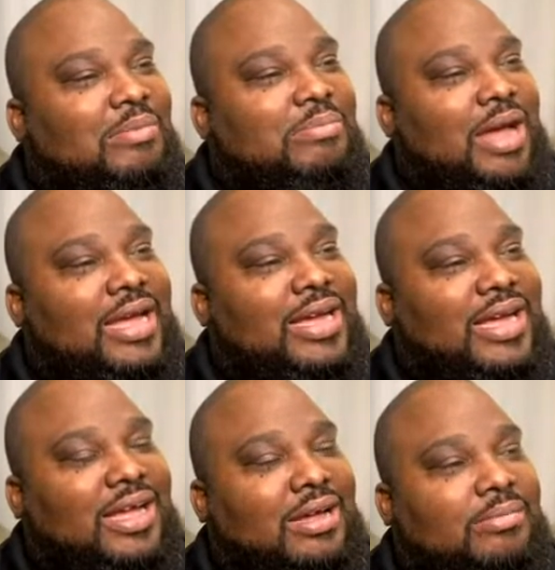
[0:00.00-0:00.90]

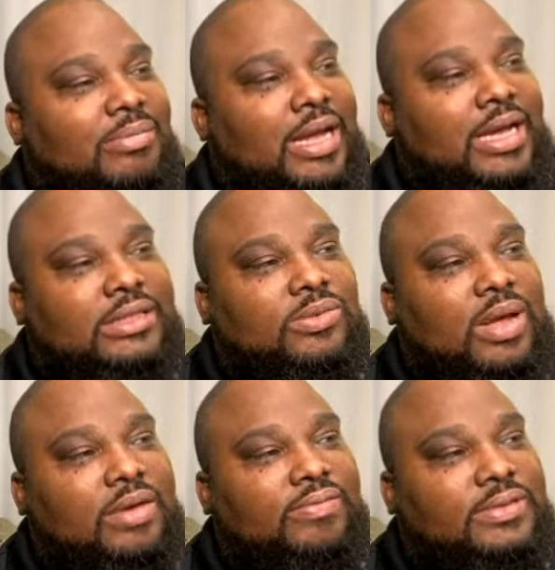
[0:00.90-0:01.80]
my
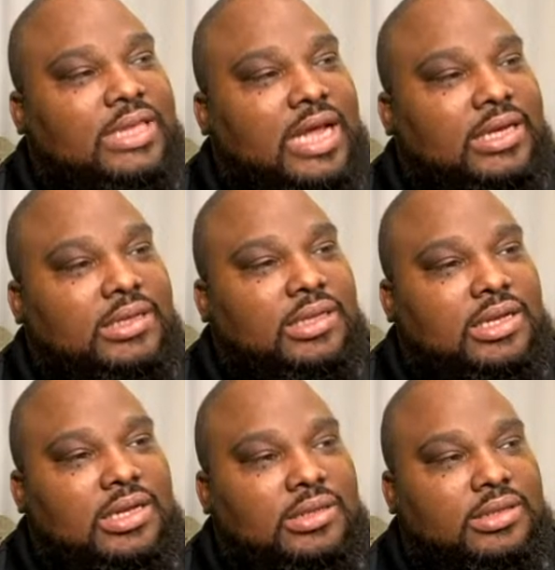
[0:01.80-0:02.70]
ex-wife was like,
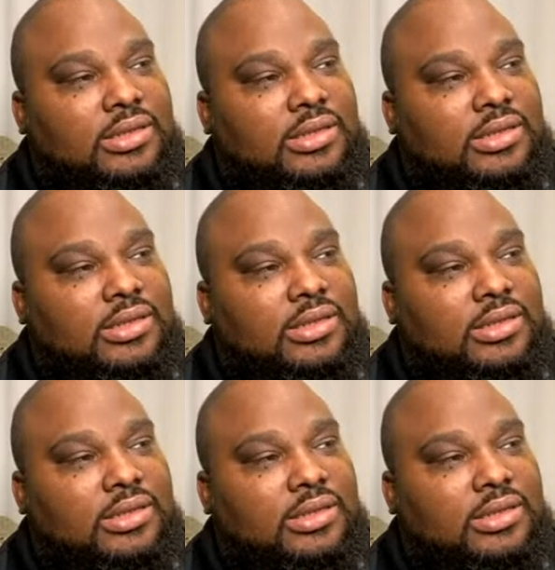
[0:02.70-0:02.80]
"Look,